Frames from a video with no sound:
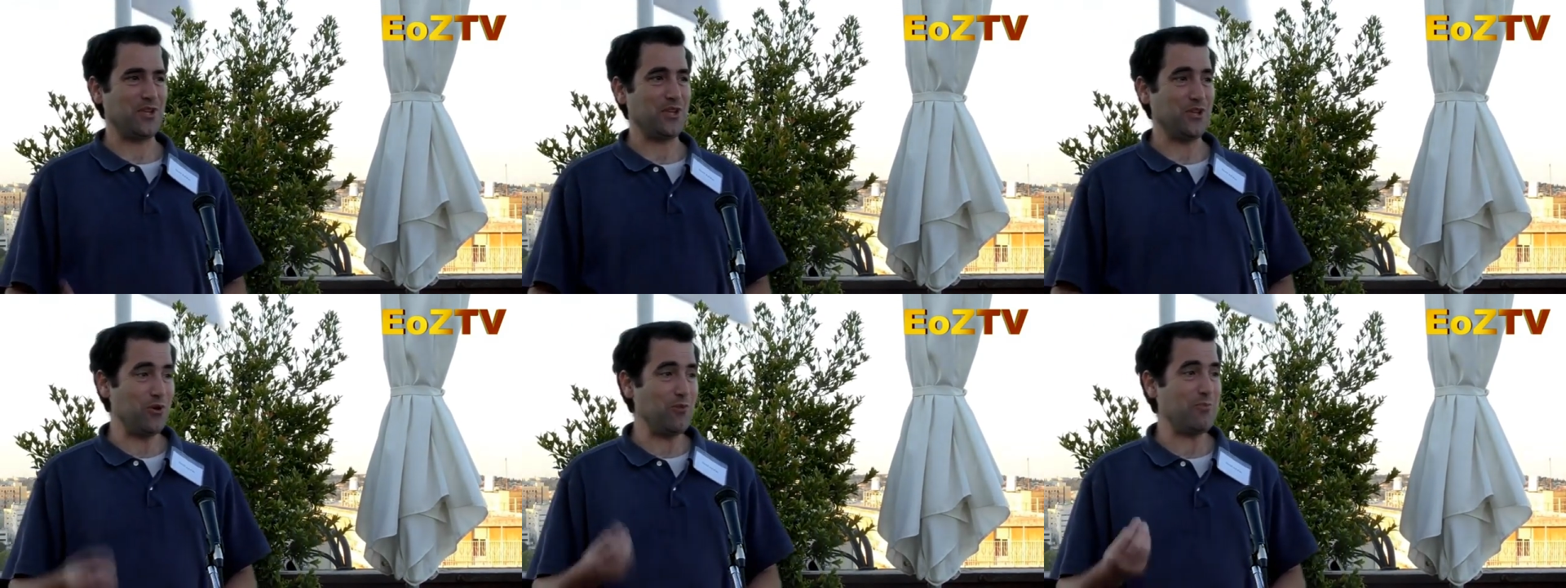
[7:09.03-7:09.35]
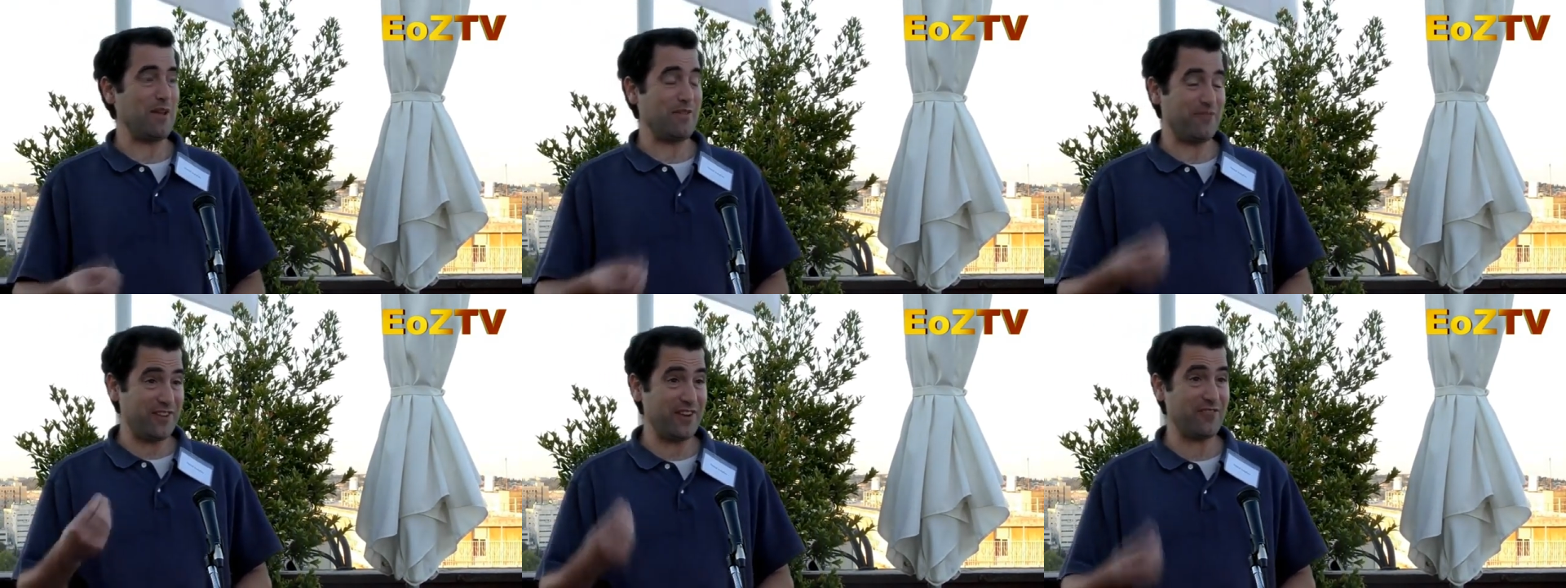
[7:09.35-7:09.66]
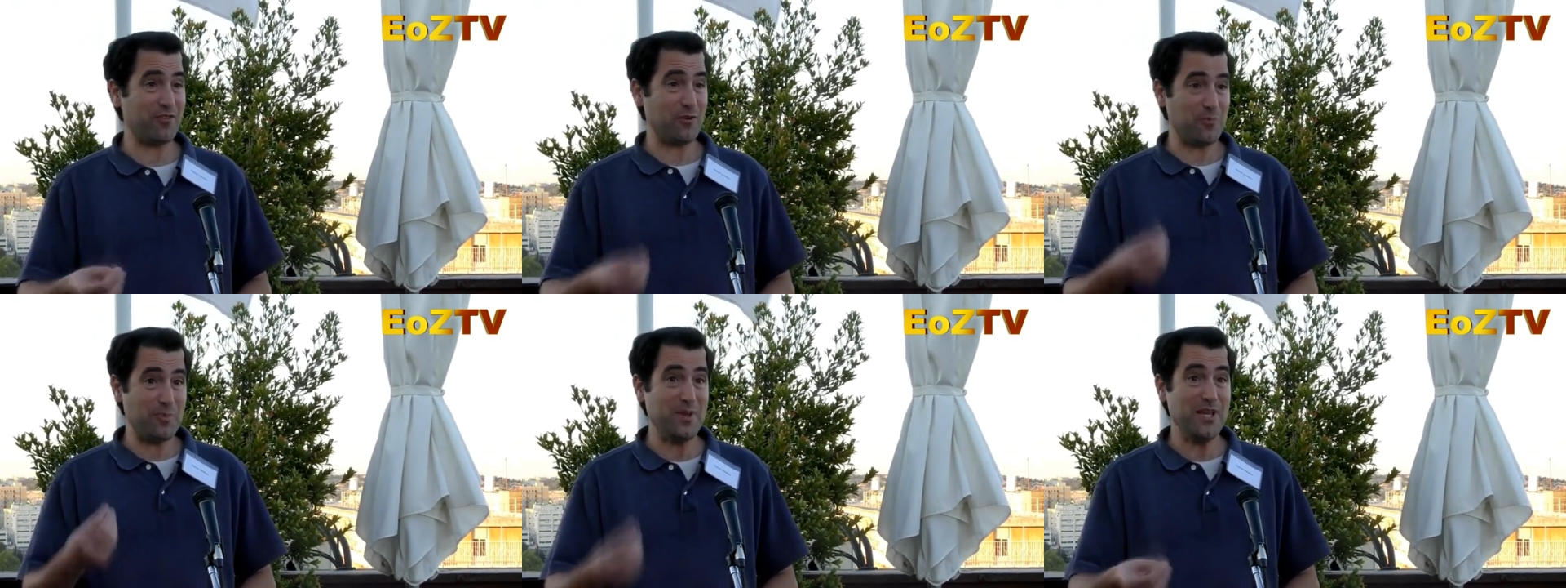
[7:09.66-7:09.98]
"You know what my
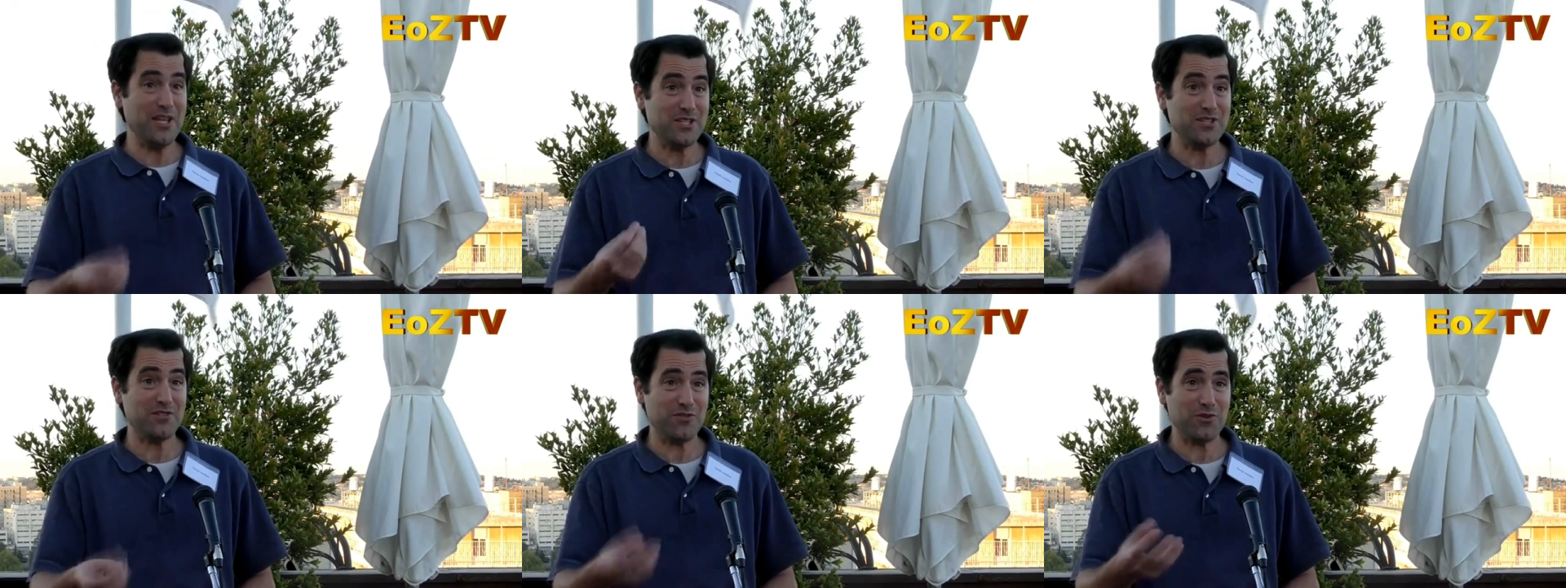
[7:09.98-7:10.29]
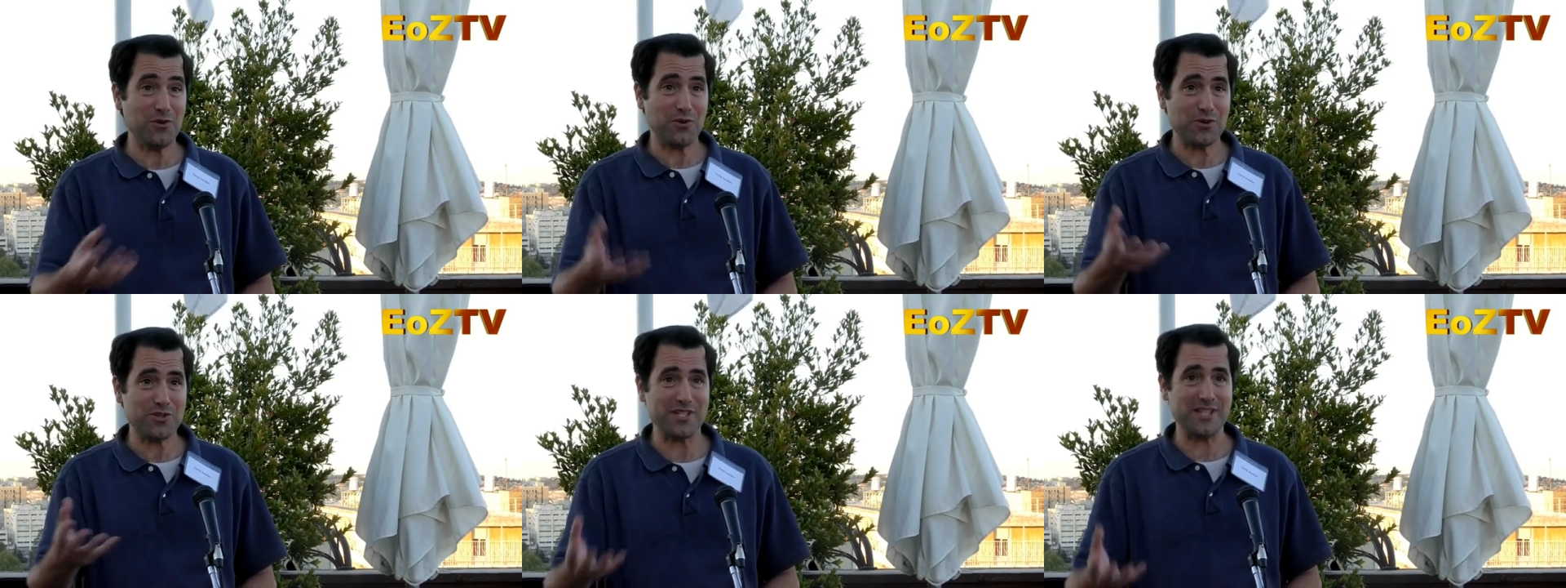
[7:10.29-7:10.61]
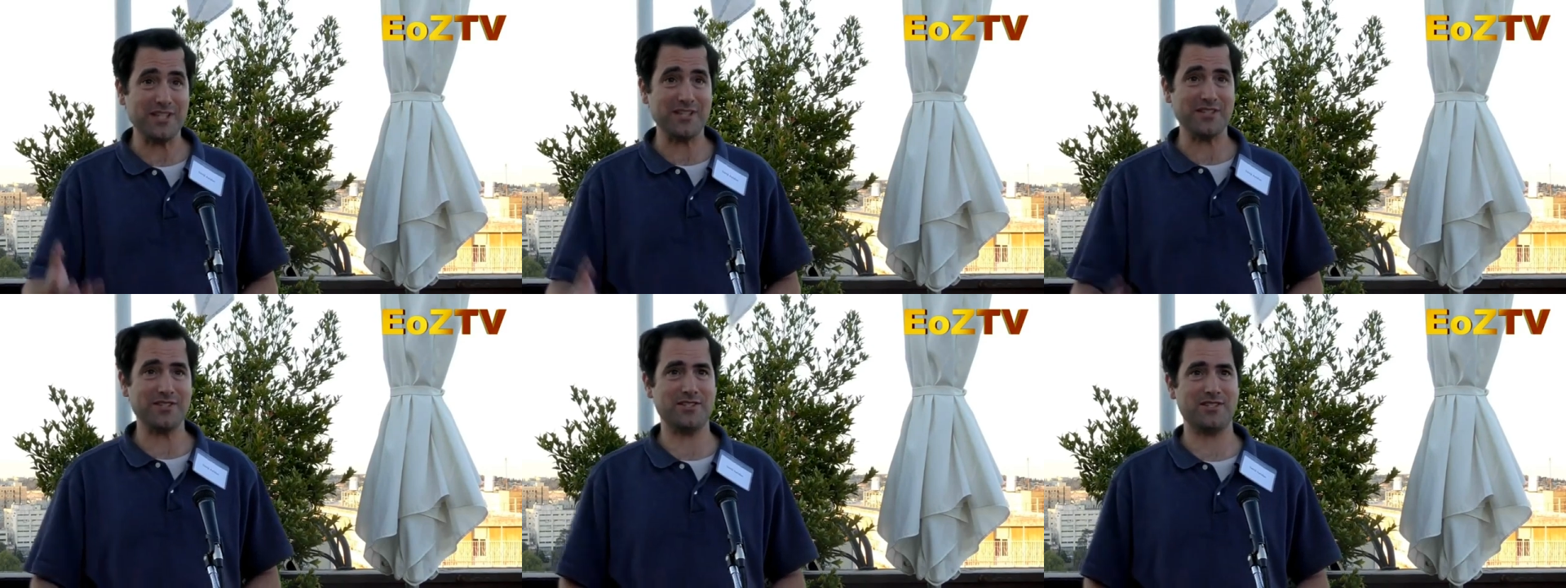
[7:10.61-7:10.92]
favorite piece of yours
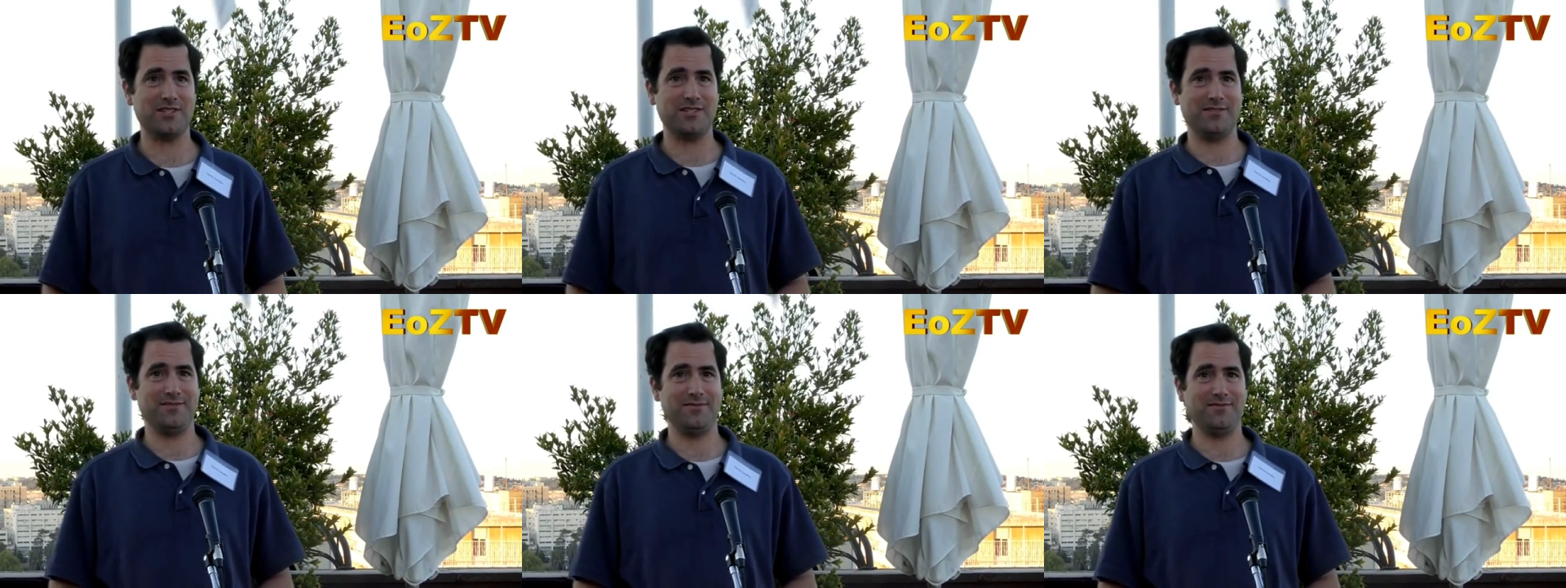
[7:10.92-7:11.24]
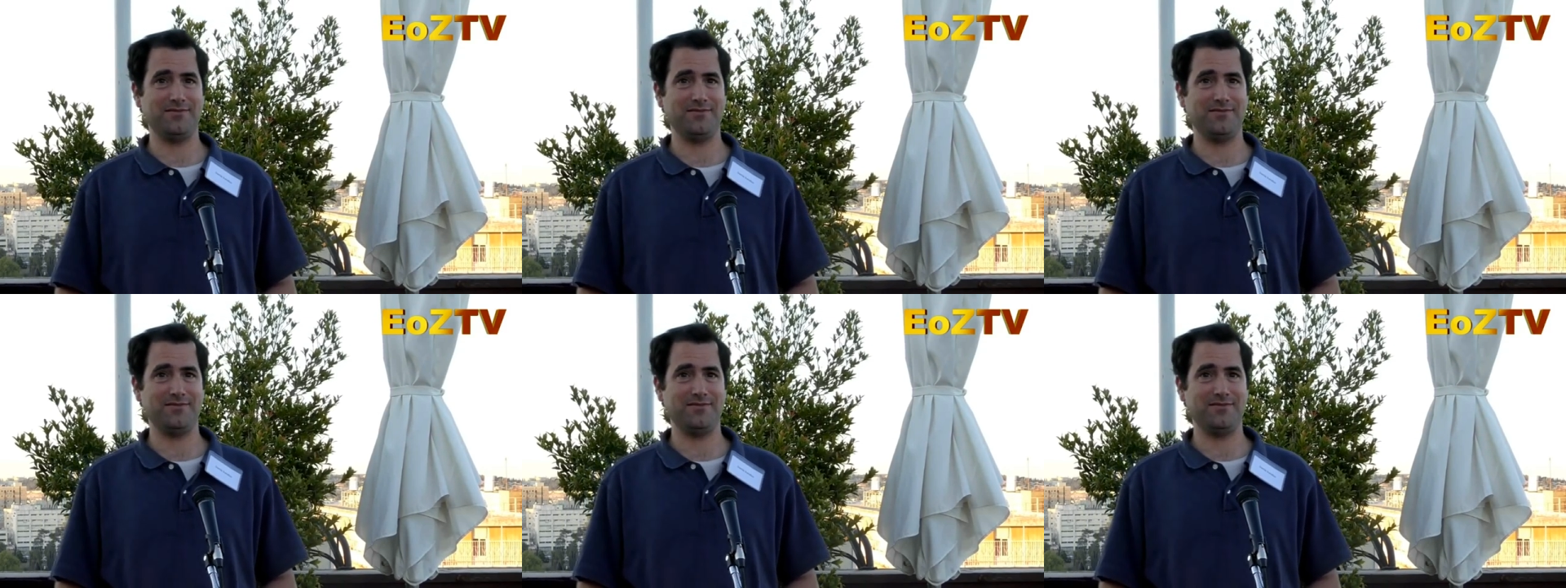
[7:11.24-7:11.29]
is?"